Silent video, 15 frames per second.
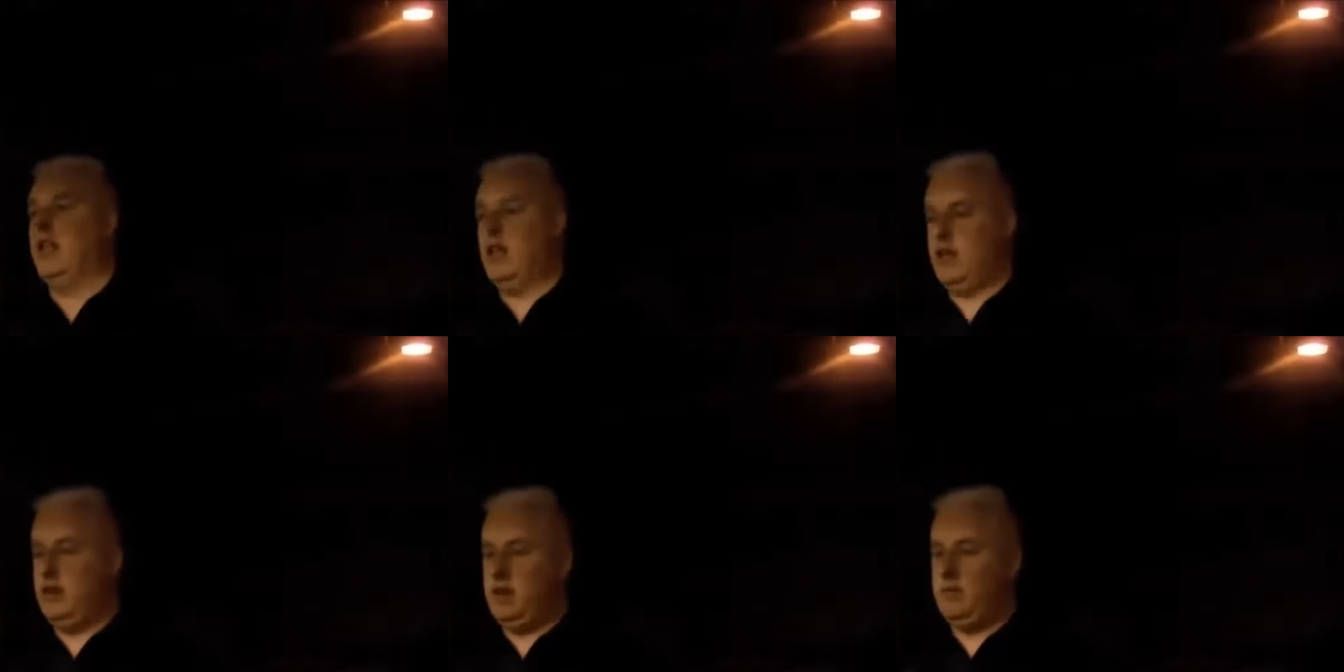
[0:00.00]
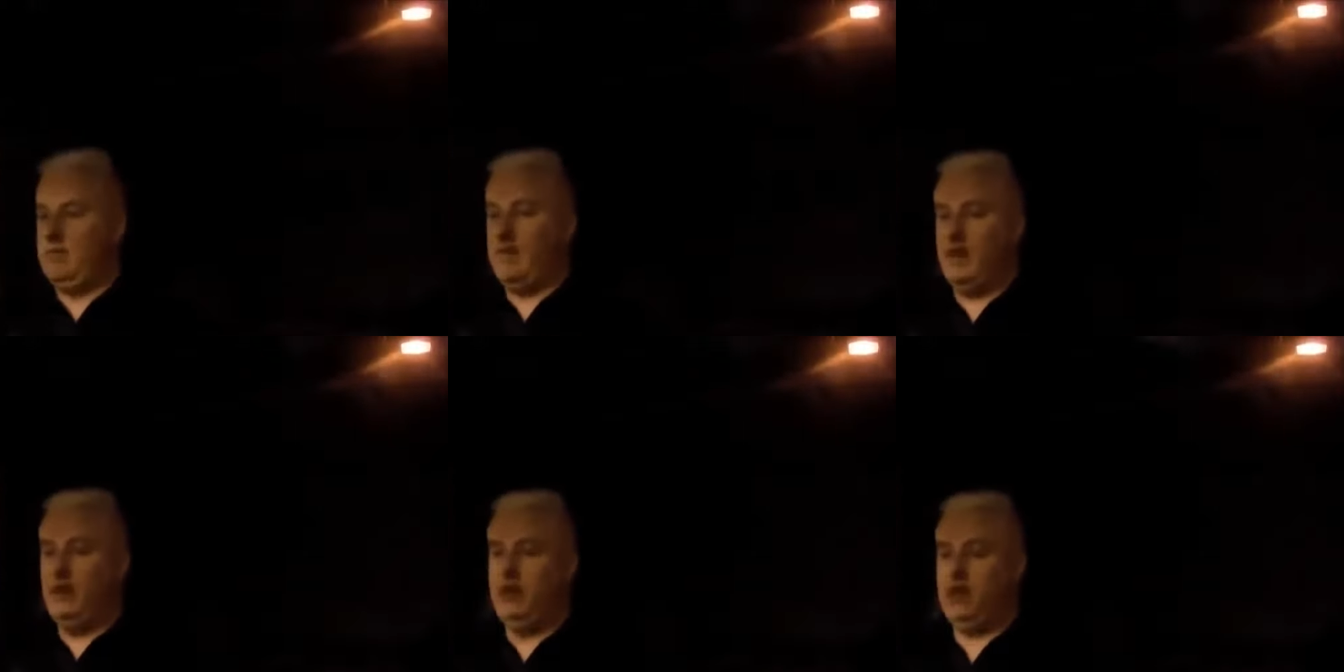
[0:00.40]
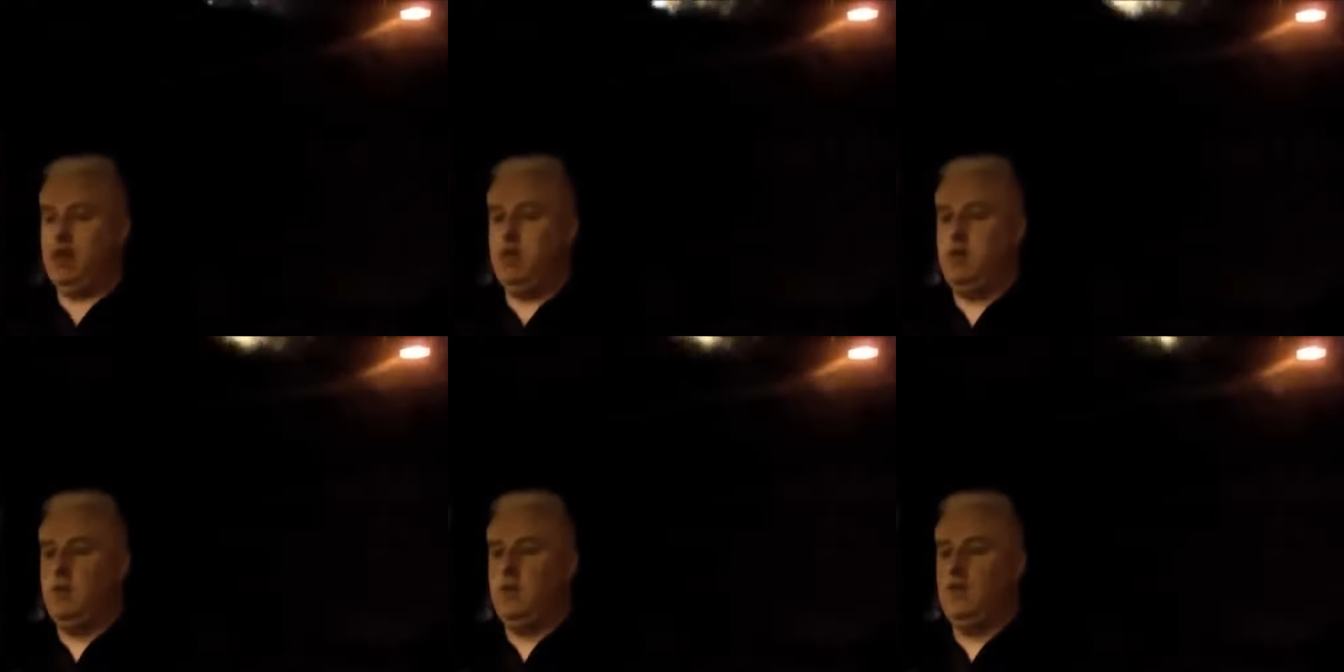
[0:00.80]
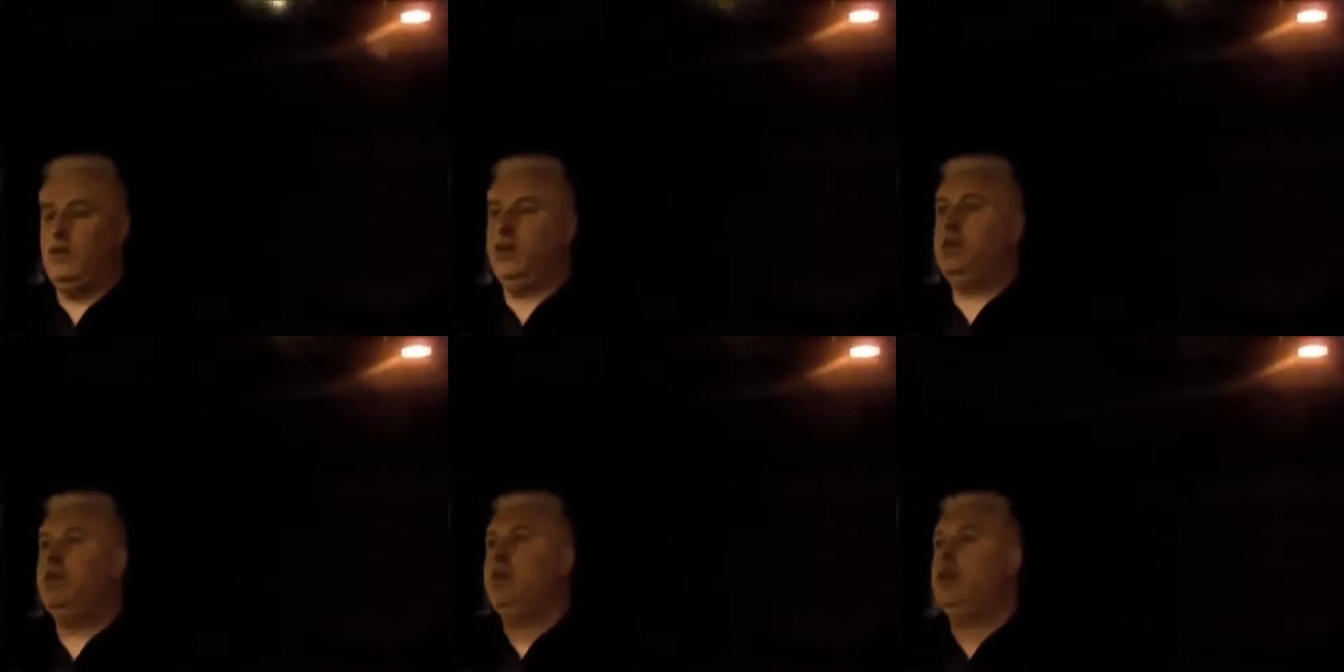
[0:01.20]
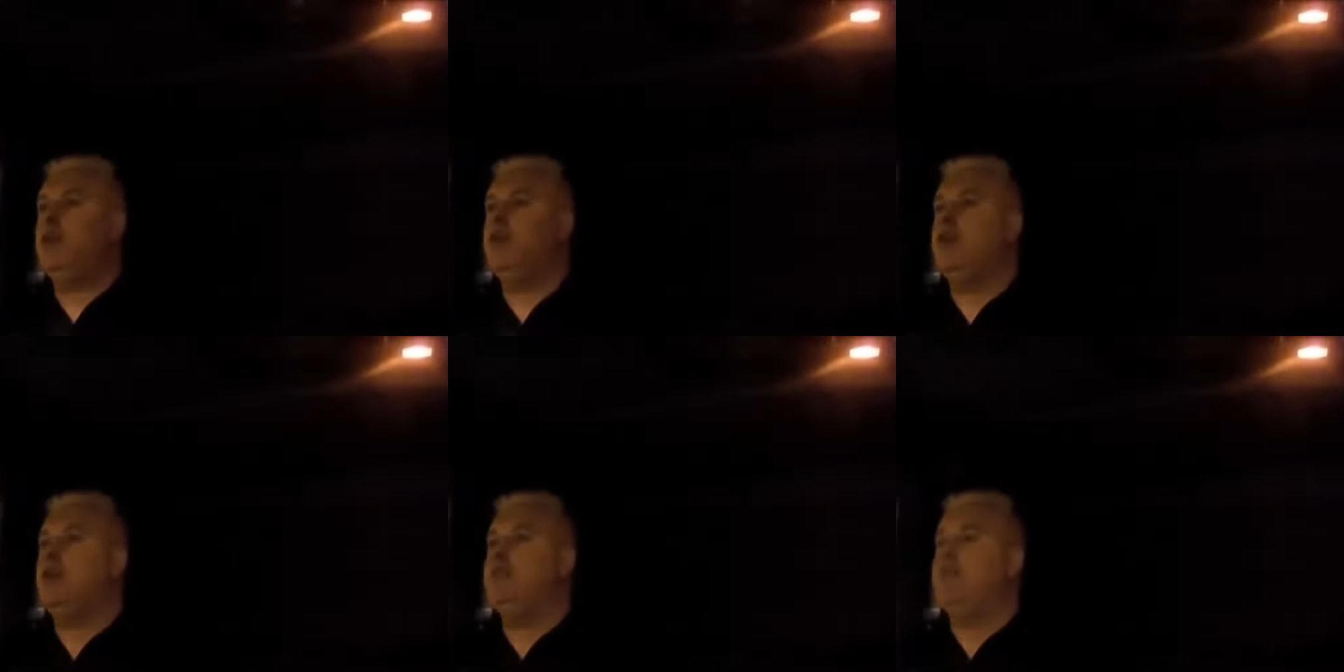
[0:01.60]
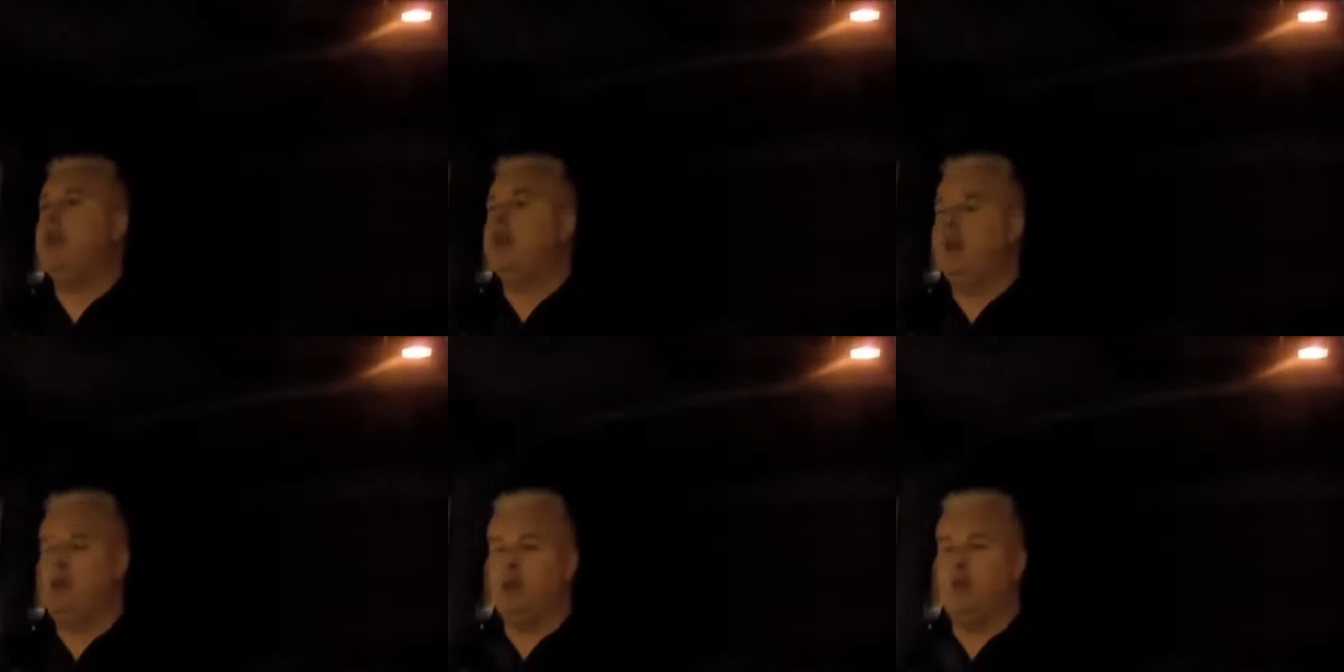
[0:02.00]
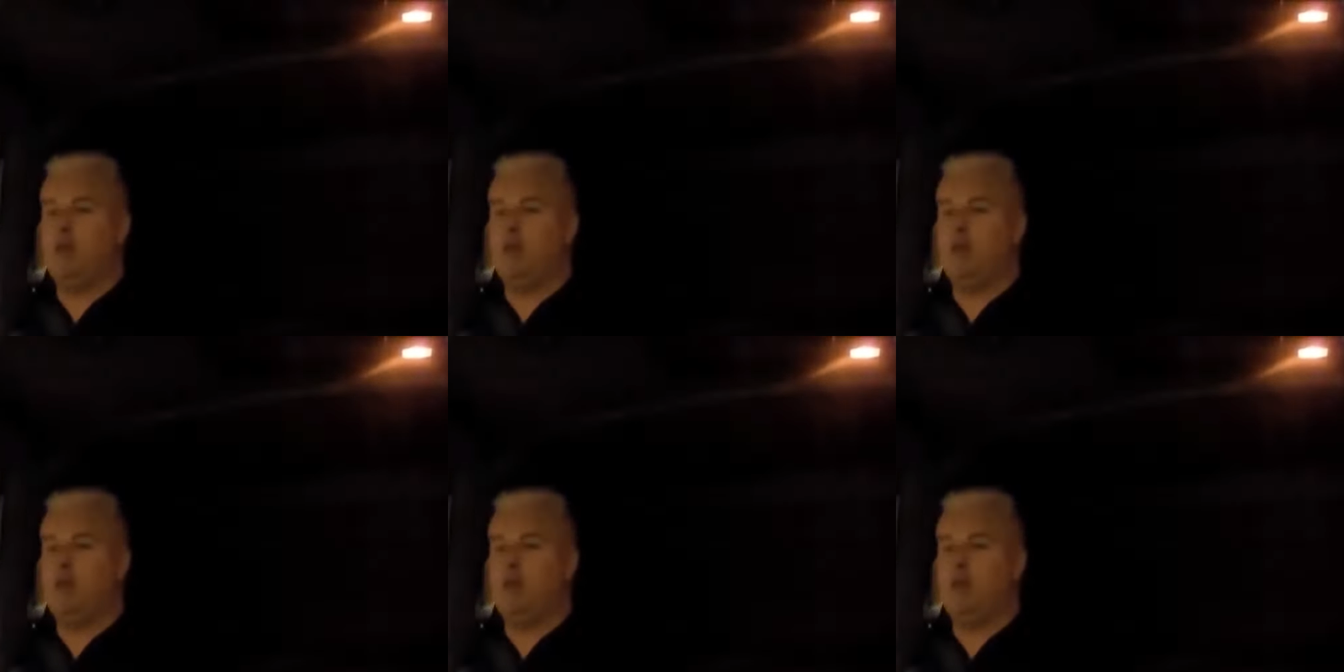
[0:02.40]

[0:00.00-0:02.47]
And I'm down to 25 mile an hour,